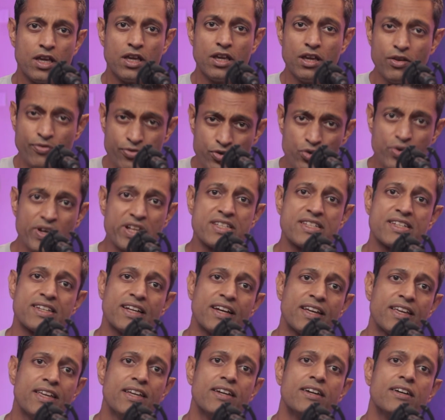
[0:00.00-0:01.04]
If you get
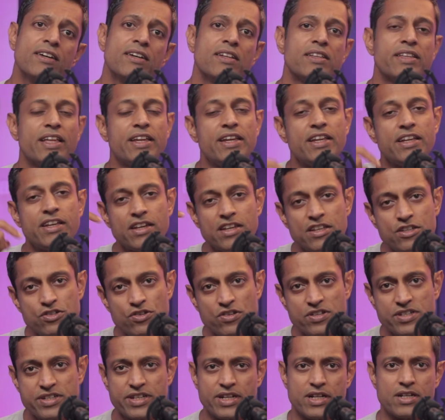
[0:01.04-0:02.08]
stuck here, then increase your
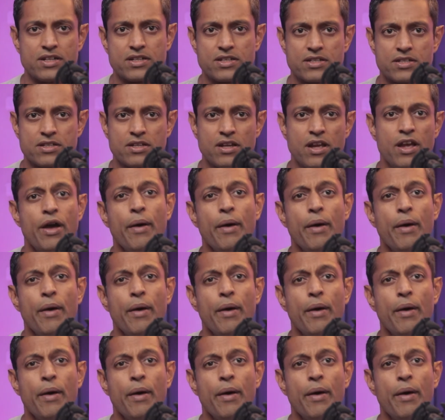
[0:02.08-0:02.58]
sets.